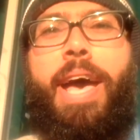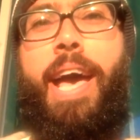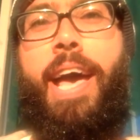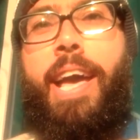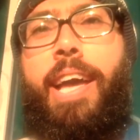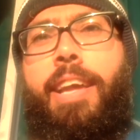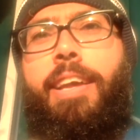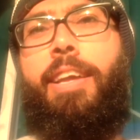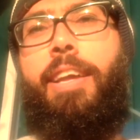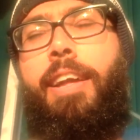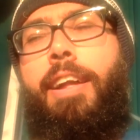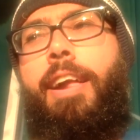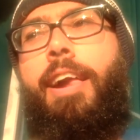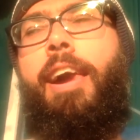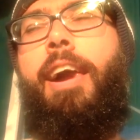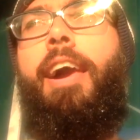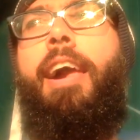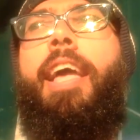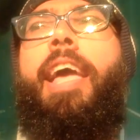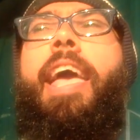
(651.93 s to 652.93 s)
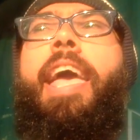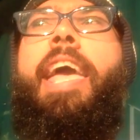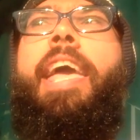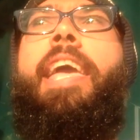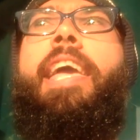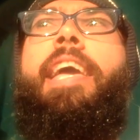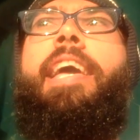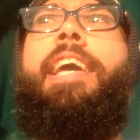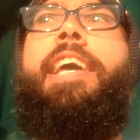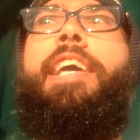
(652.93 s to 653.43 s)
back,
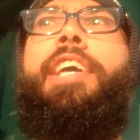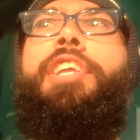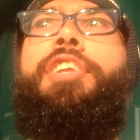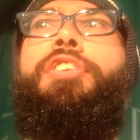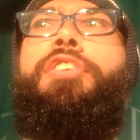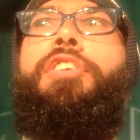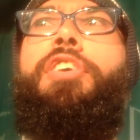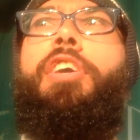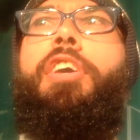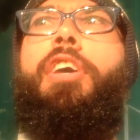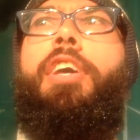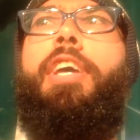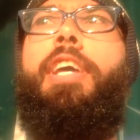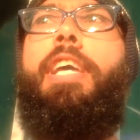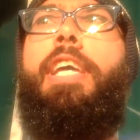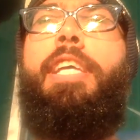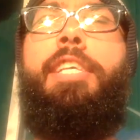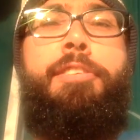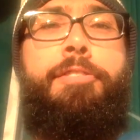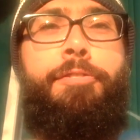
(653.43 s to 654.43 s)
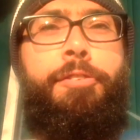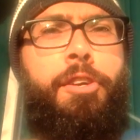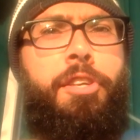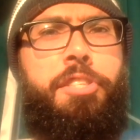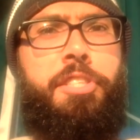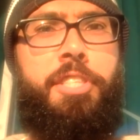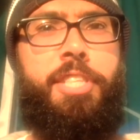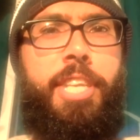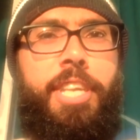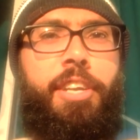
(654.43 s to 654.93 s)
and his
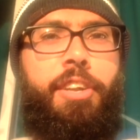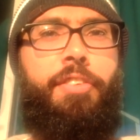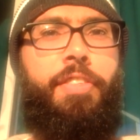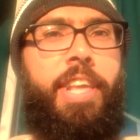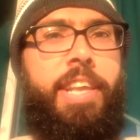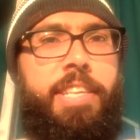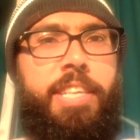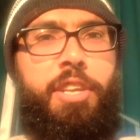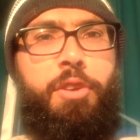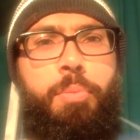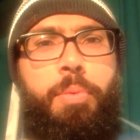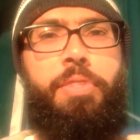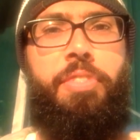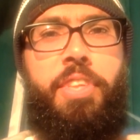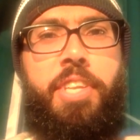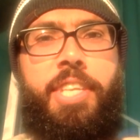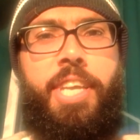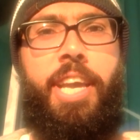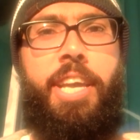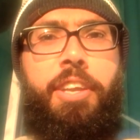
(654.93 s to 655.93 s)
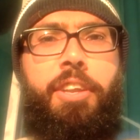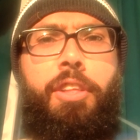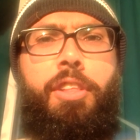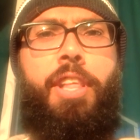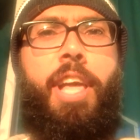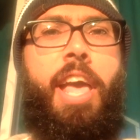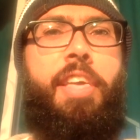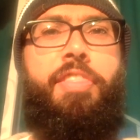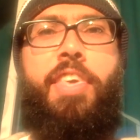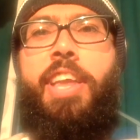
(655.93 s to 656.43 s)
first year they didn't win the
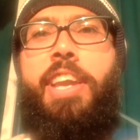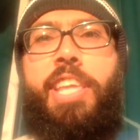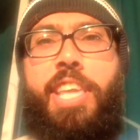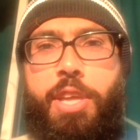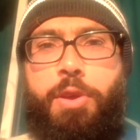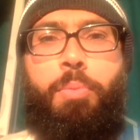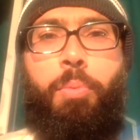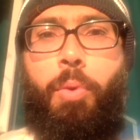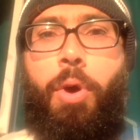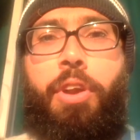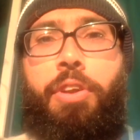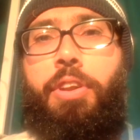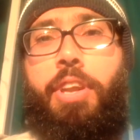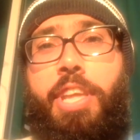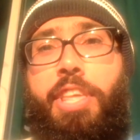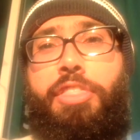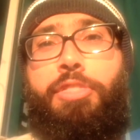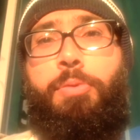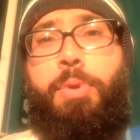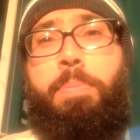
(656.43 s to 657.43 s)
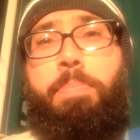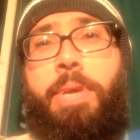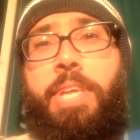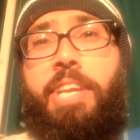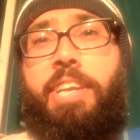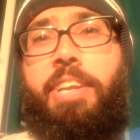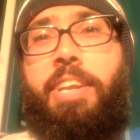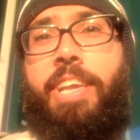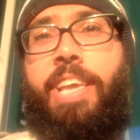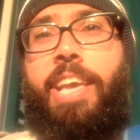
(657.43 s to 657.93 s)
title, and then he
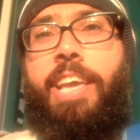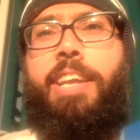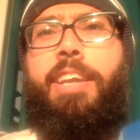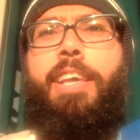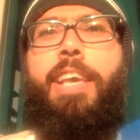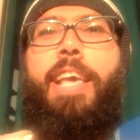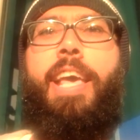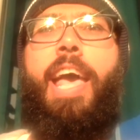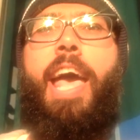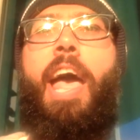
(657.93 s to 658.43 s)
three-peated again,